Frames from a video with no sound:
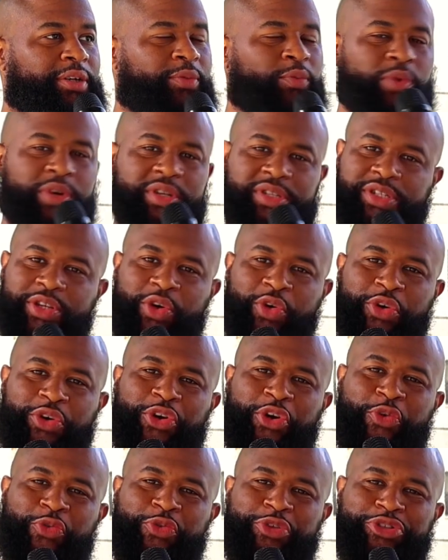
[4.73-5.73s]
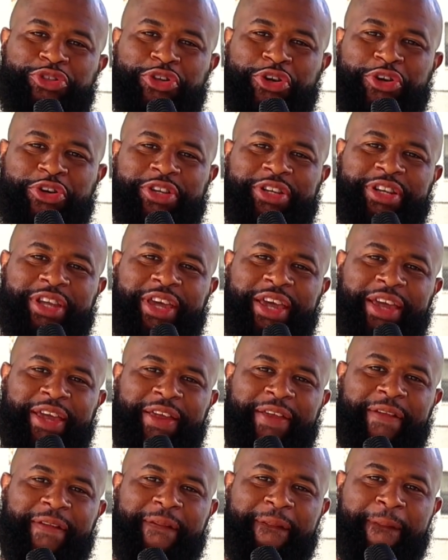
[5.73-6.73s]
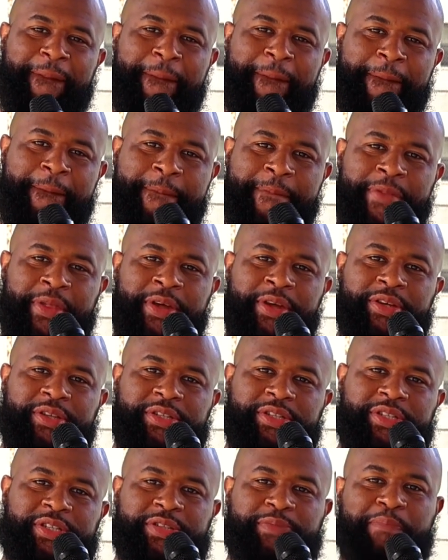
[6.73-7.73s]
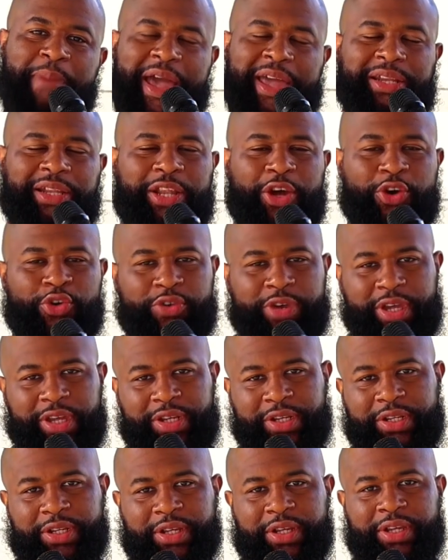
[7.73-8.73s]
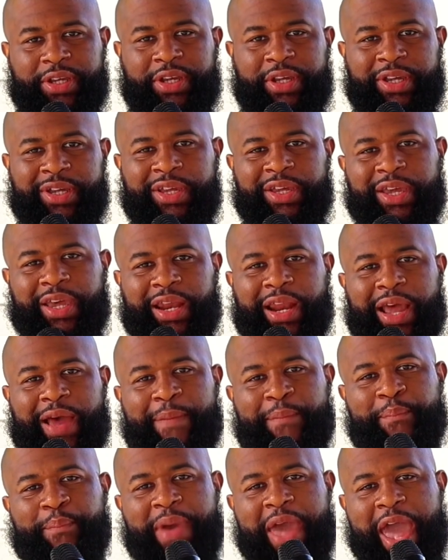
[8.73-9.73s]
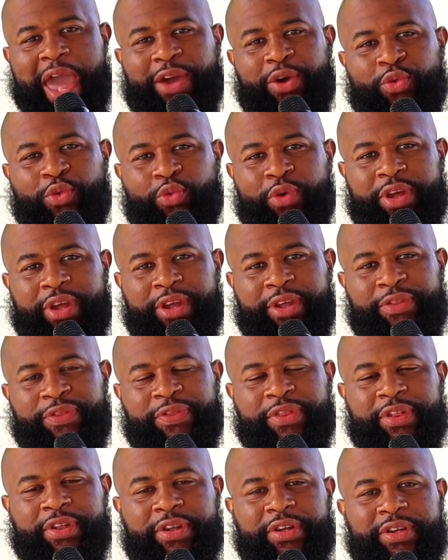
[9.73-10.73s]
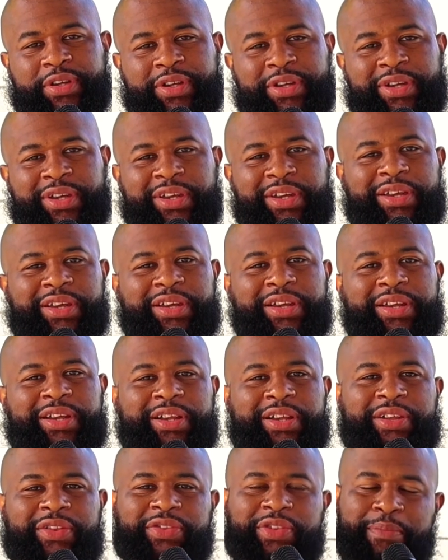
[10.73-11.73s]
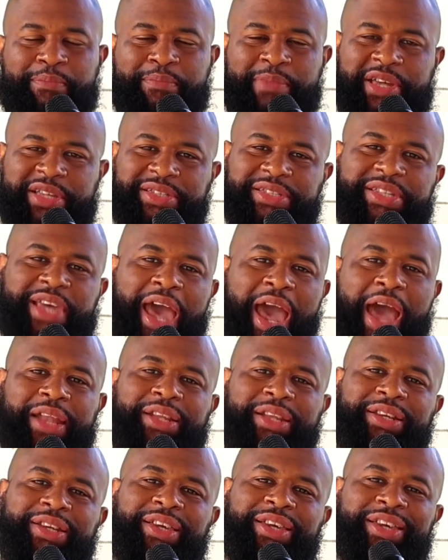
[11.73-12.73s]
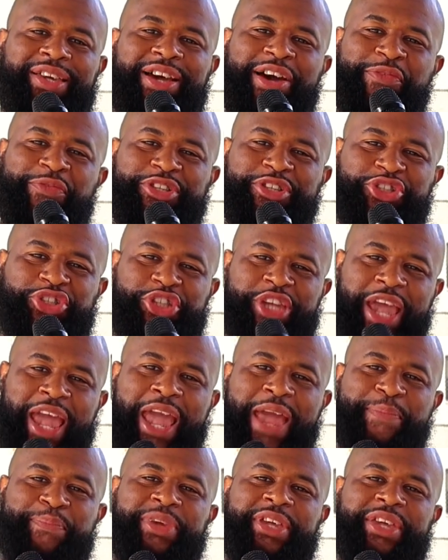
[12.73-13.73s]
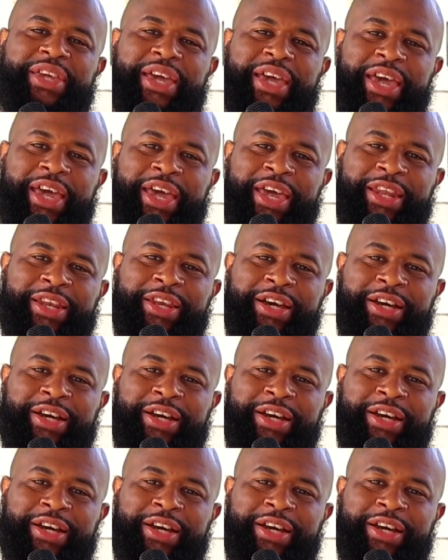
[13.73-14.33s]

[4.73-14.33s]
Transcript: What's going on with y'all today? This is Mike Logan, and I'm back with the mentality of a champion.